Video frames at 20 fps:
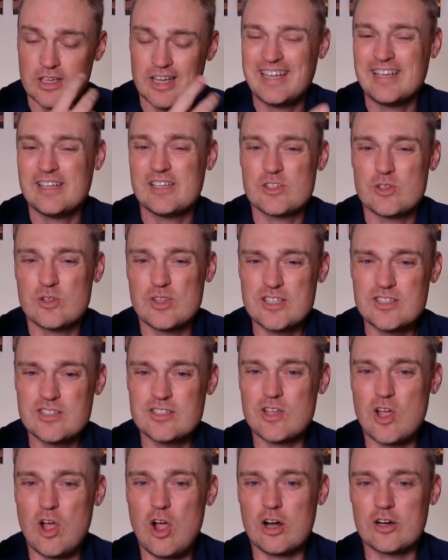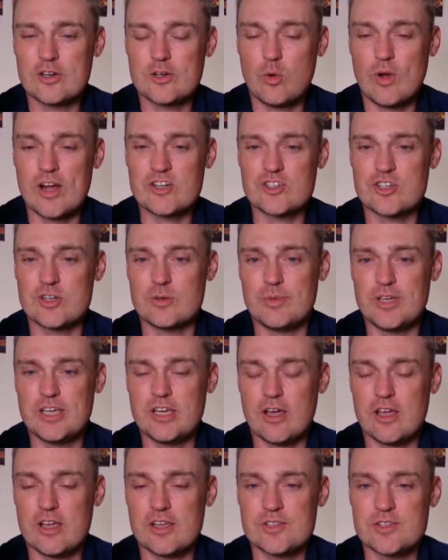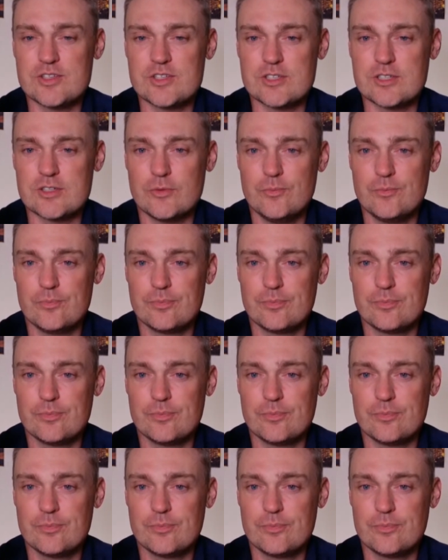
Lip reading: So this is a hard question because